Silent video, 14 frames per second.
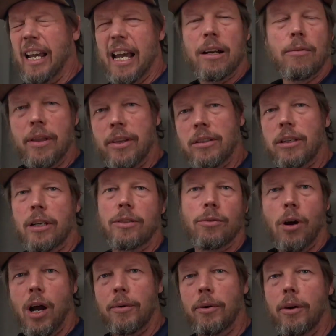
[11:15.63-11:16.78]
and run this like a
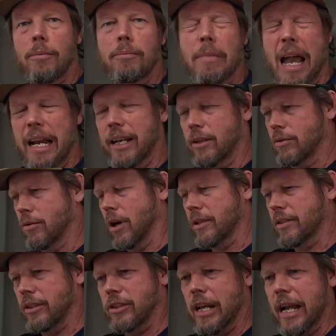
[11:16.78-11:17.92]
dry room, and it dries
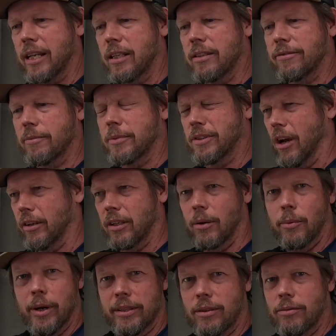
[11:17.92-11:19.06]
the jackets from soaking
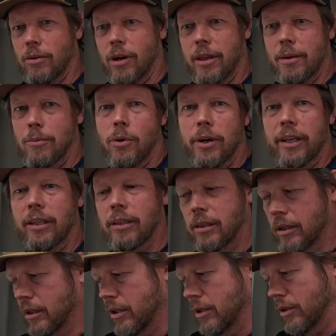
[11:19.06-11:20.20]
wet to dry in the morning.
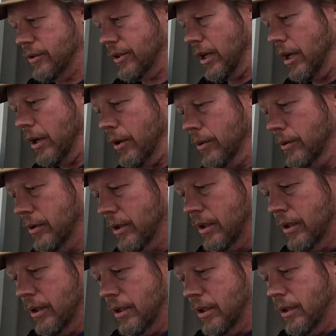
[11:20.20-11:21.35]
So
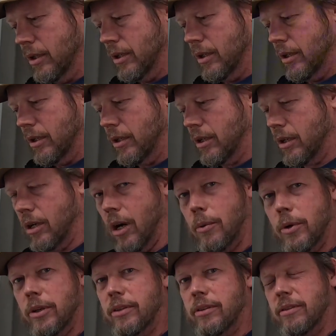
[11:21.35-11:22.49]
I
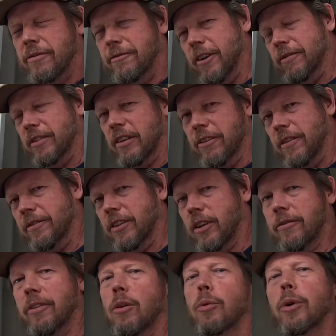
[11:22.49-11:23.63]
was 50-50 on
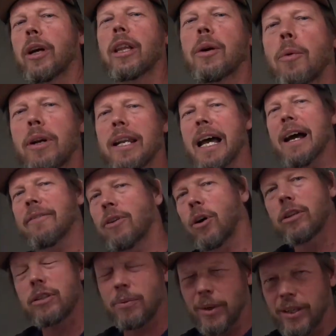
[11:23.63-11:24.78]
if I really wanted to have an
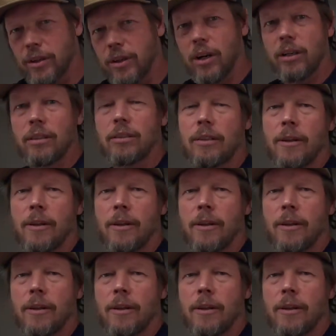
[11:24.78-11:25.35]
ensuite or not,